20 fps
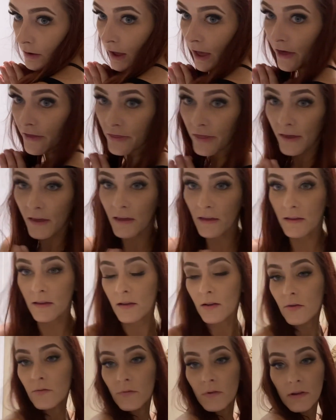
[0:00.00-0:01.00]
I think it
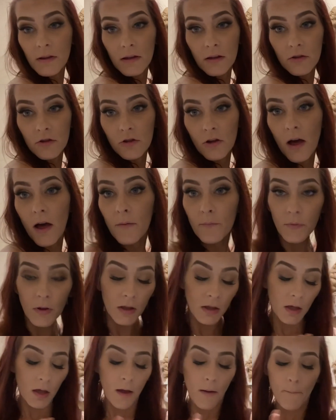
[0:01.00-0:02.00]
did a really good job.
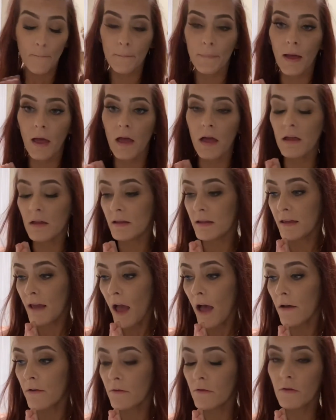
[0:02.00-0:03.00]
But
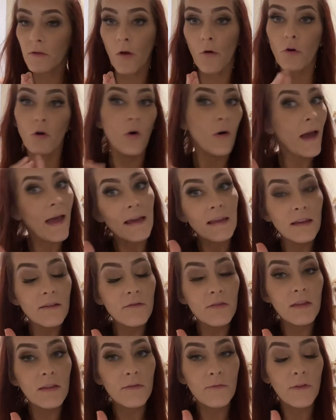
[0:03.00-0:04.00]
yeah, so go ahead and
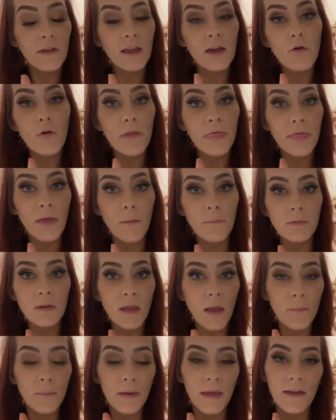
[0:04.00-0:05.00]
give this video a thumbs
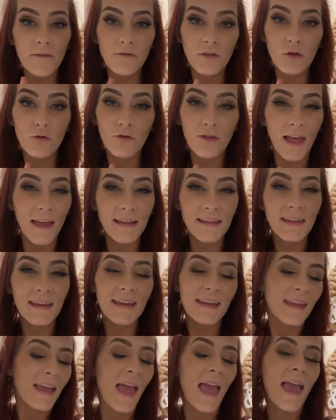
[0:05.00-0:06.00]
up if you liked
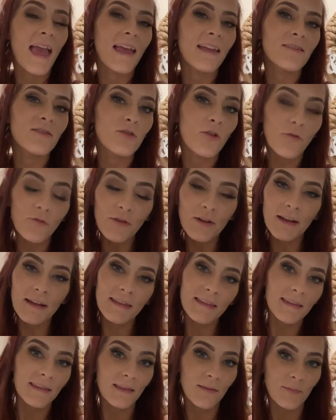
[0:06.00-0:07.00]
it. And don't forget
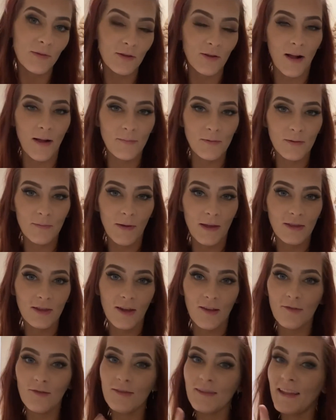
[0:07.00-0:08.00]
to subscribe to my
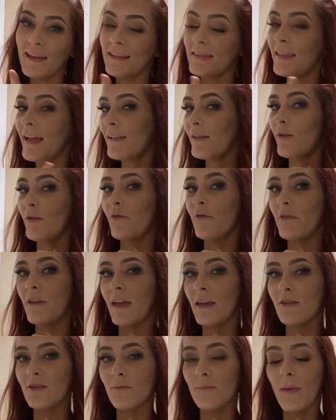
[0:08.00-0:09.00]
channel and hit that
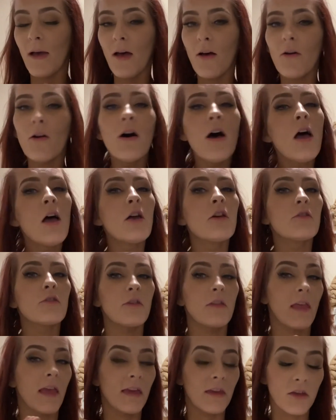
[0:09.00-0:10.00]
notification bell so
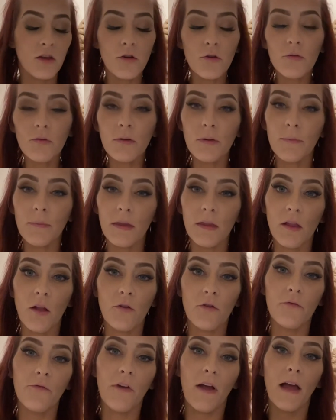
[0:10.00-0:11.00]
that you can be
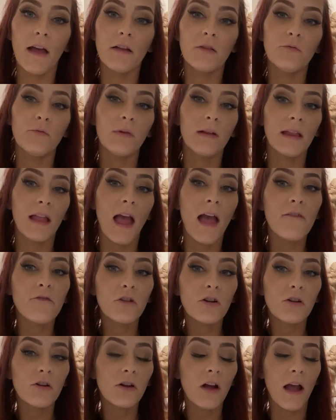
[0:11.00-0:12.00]
notified
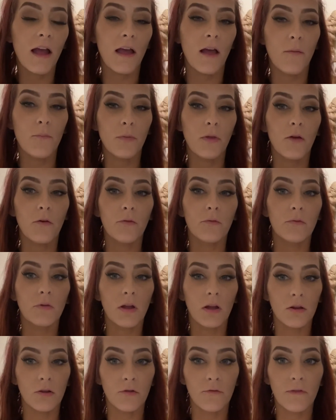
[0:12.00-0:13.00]
whenever I upload
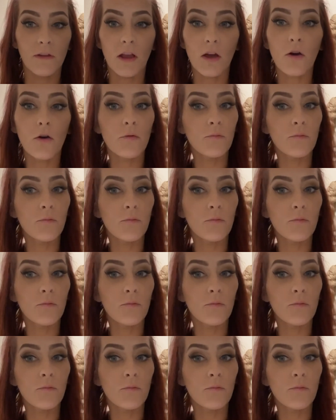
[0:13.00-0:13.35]
a new video.